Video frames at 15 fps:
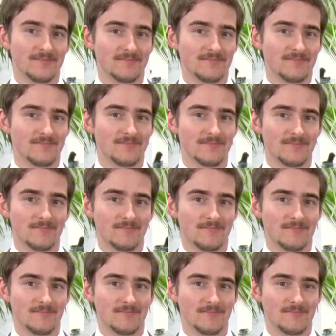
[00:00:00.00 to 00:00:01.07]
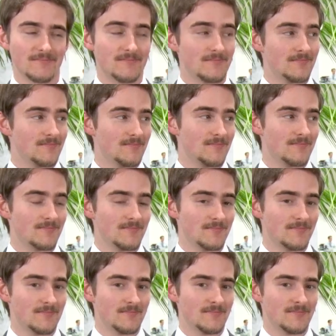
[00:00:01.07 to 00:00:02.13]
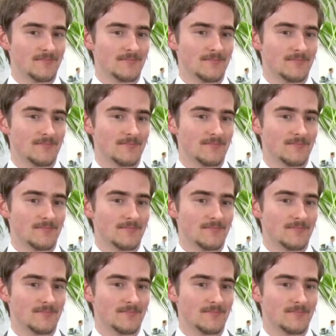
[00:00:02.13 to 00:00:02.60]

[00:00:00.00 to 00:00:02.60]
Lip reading: (silent)